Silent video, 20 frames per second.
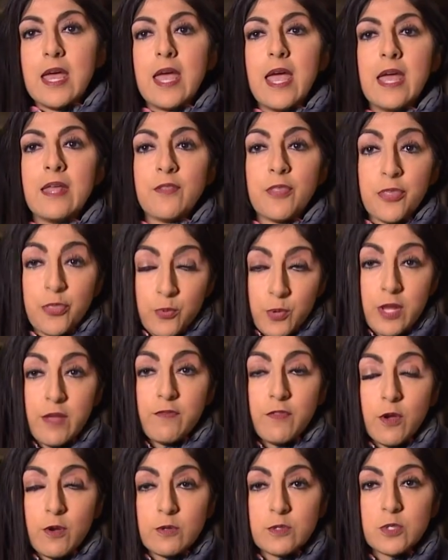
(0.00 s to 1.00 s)
And three of
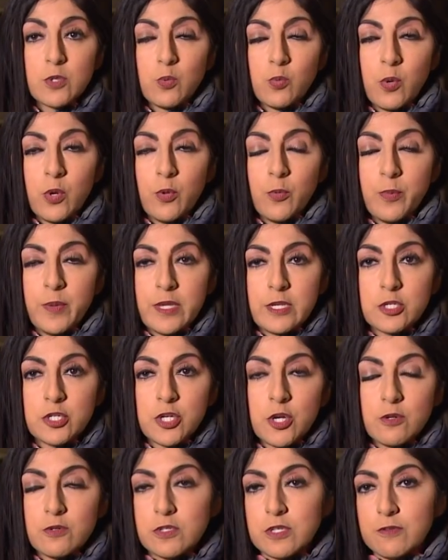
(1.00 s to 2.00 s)
those will be
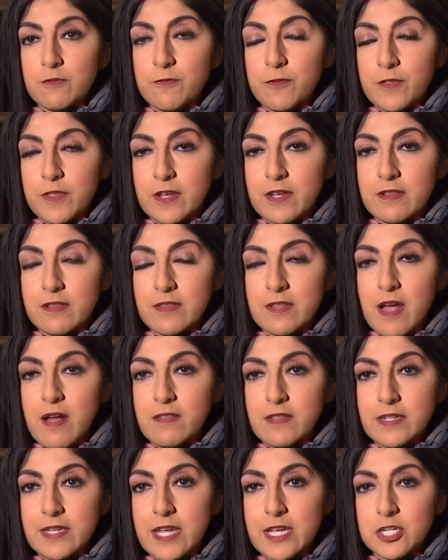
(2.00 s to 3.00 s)
chosen for the
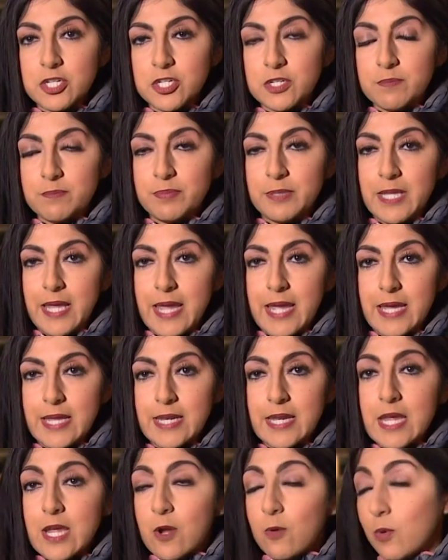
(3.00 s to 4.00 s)
consolidation
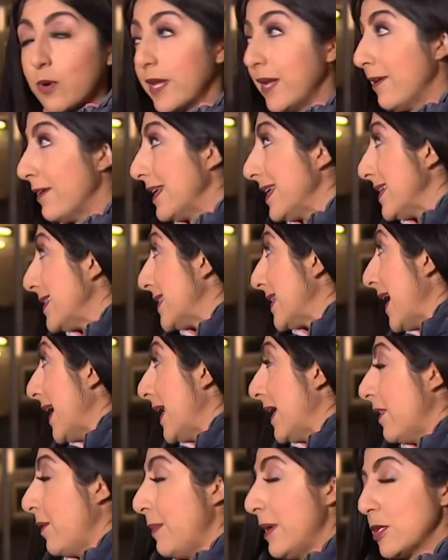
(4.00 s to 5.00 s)
plan. We're here at Eastgate
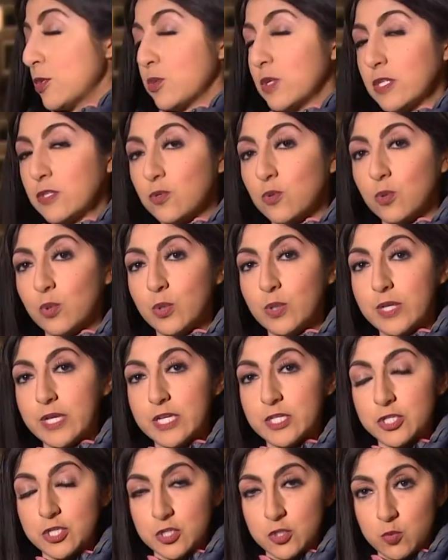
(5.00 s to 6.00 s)
Elementary School.
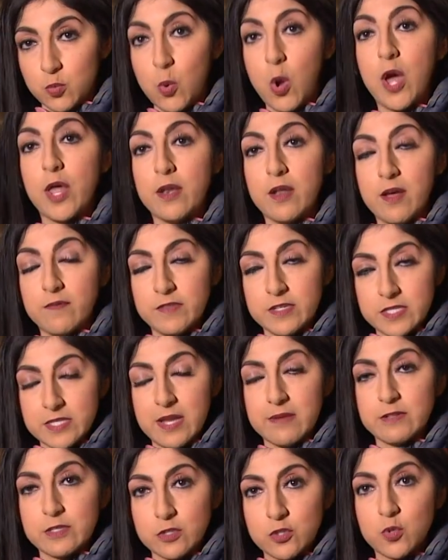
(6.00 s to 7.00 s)
It's just one of the
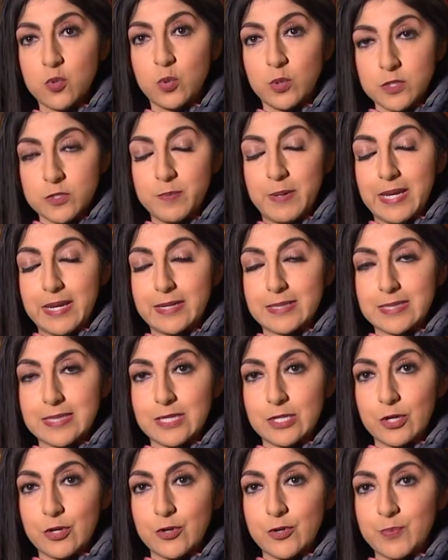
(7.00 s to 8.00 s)
seven schools being
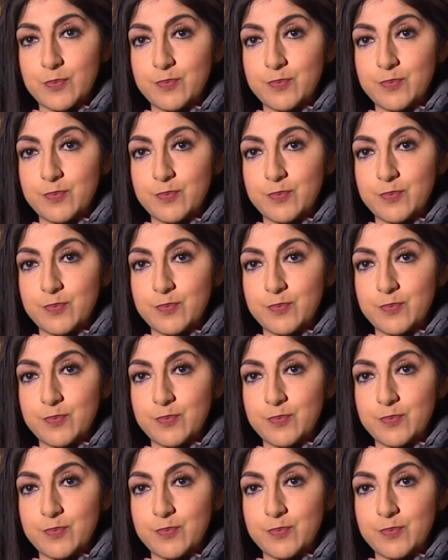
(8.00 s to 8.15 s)
considered.